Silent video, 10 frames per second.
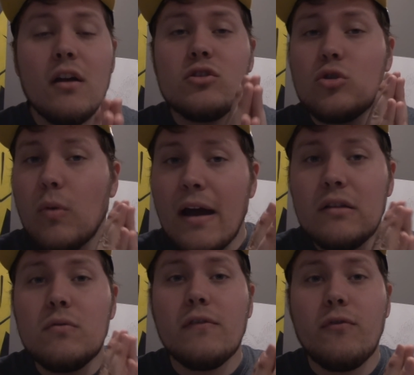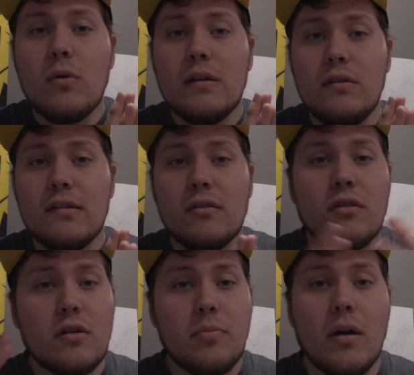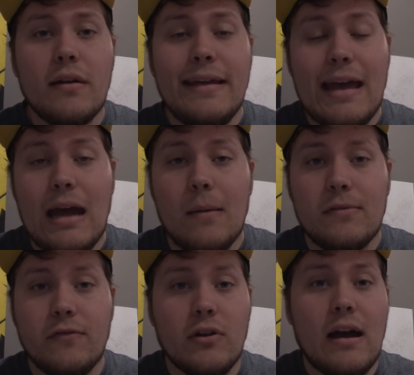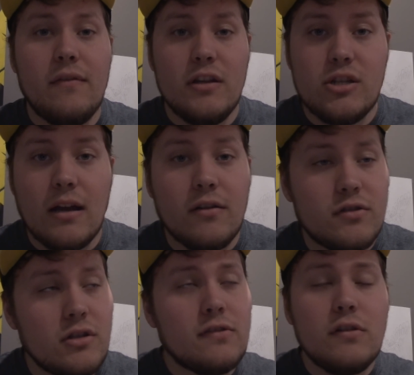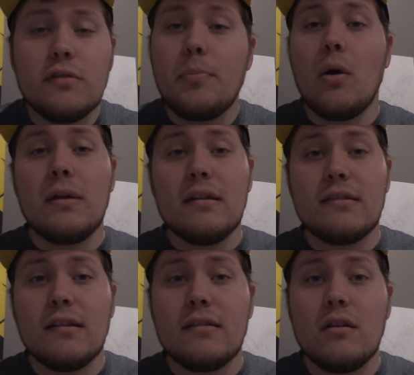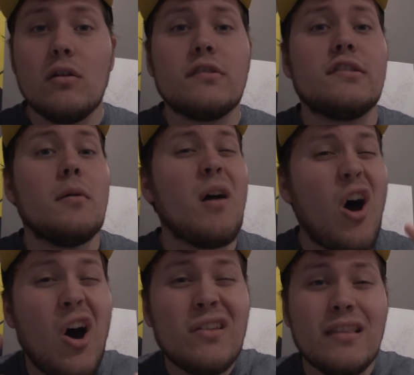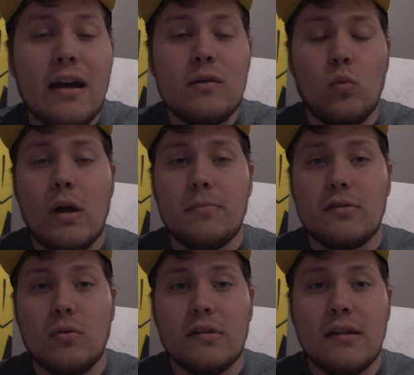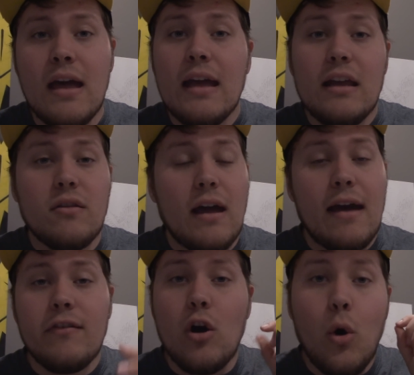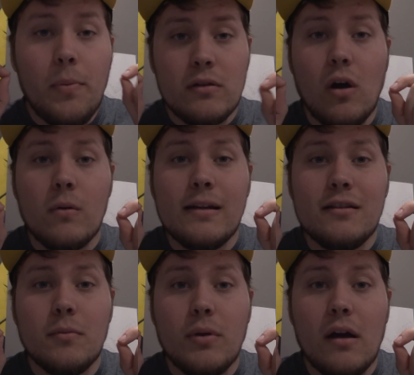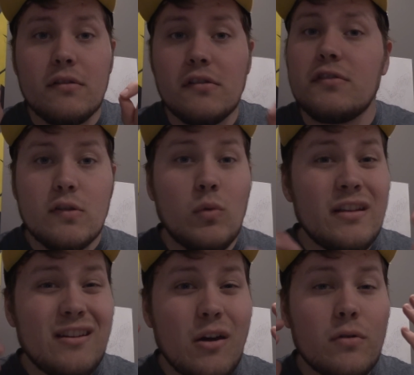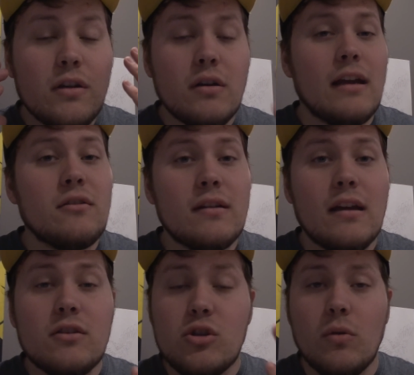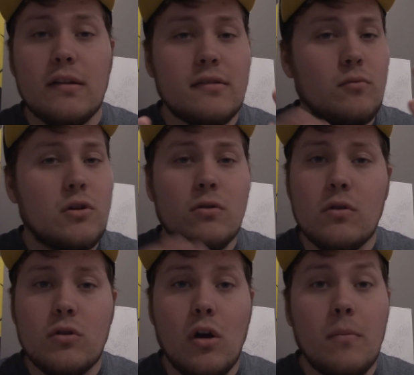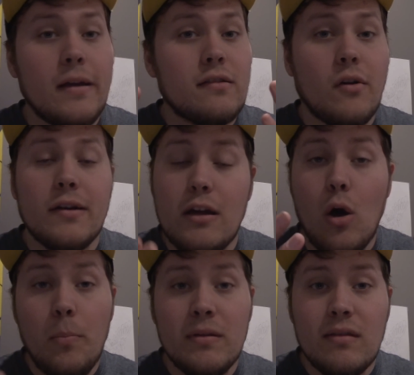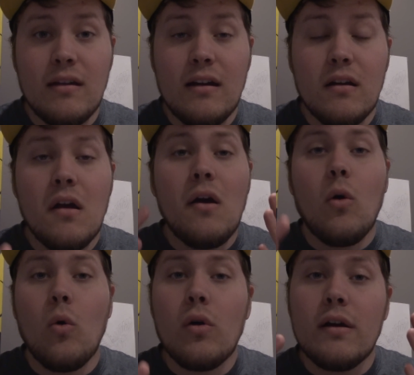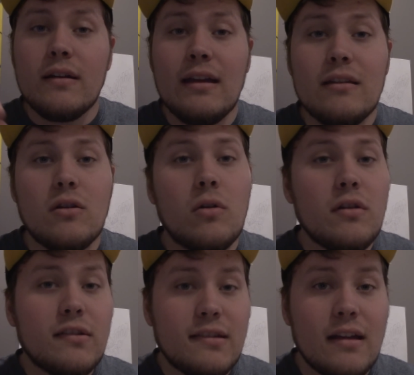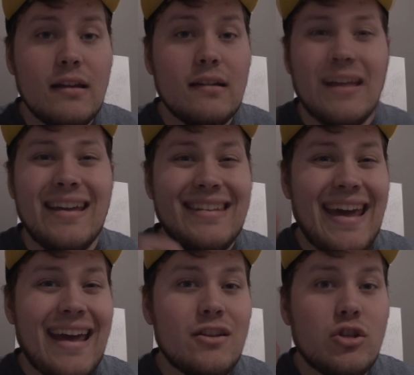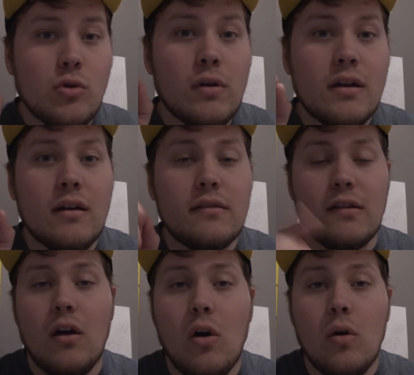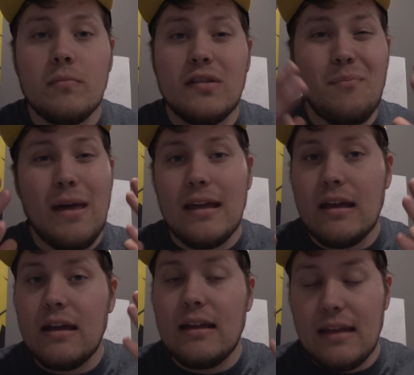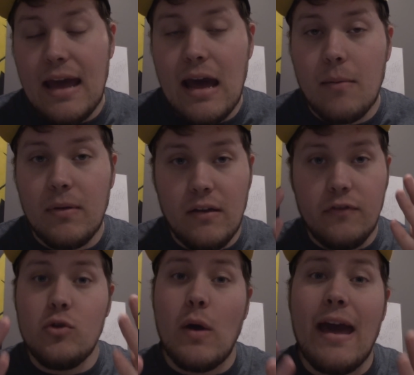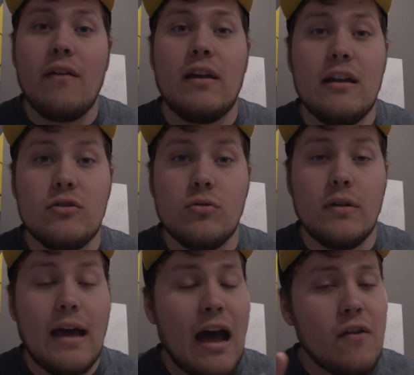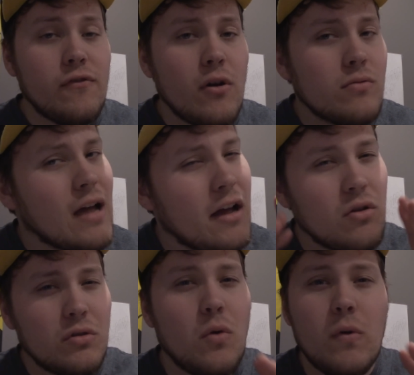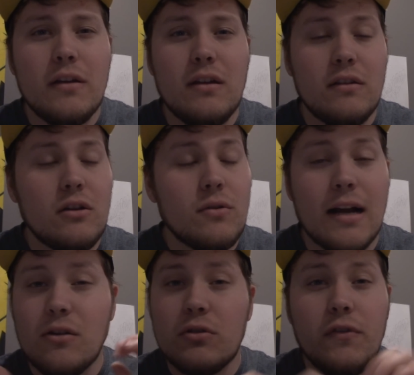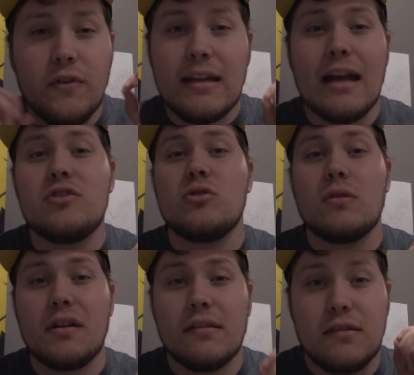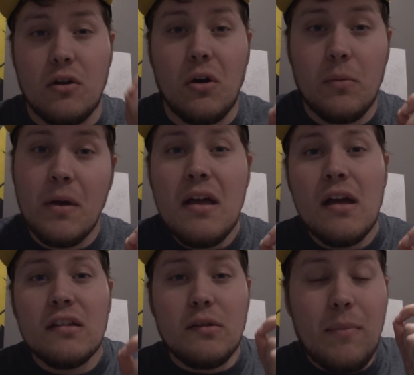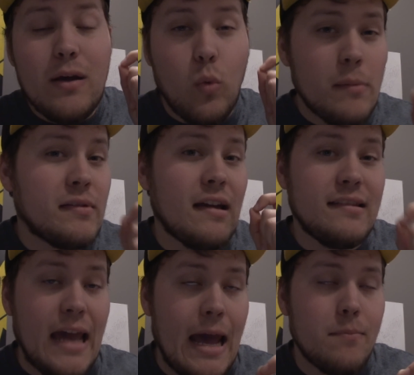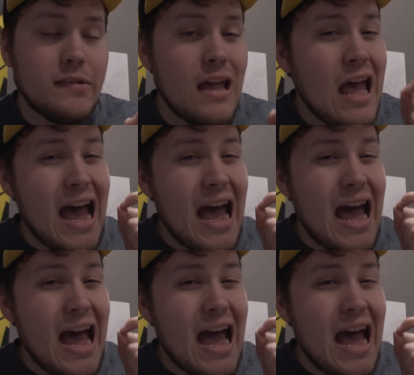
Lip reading: Try to avoid using third-party apps for IV checkers. Just use Poke Assistant or some online web source. Either have it opened already in your browser, so when you go to your internet choice, Google Chrome, it's already opened there. Or again, go to your settings and add shortcut to home to make it an app if you have Android. iPhone, I don't know what you can do. I don't know if you can add shortcuts to home to make websites apps.